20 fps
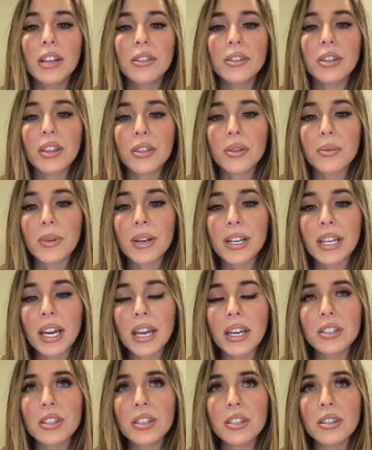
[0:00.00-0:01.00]
The
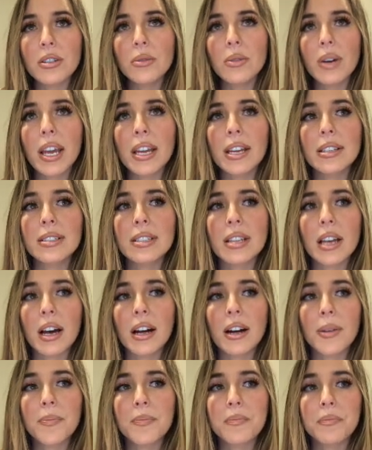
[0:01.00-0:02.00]
382 is
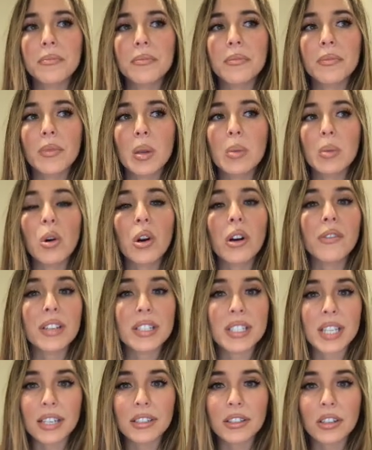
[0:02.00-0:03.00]
more of a
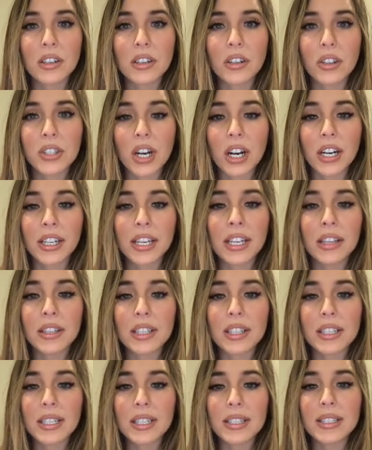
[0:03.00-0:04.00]
technical target.
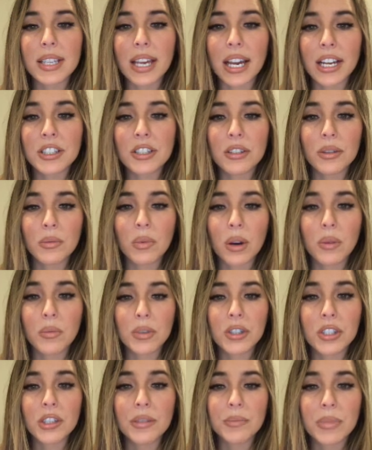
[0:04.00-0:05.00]
This is actually what
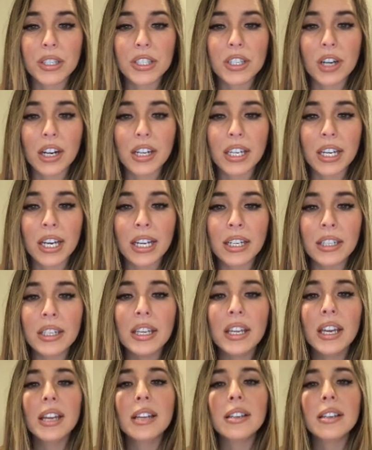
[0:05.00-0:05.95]
we should be targeting.